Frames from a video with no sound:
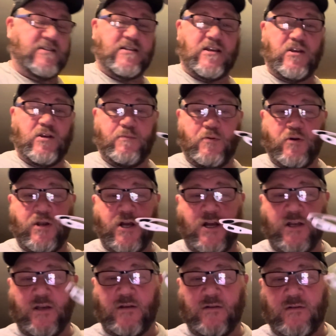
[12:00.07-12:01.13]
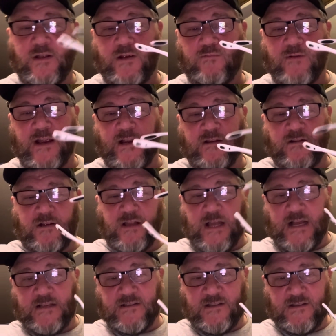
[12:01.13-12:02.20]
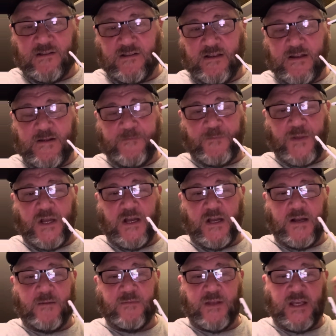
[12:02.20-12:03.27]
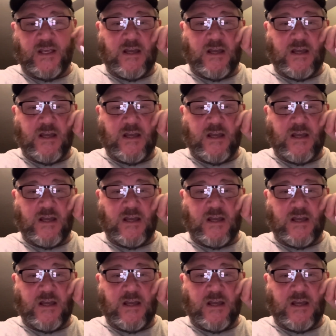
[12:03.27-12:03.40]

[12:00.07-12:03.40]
that you put on like regular glasses. The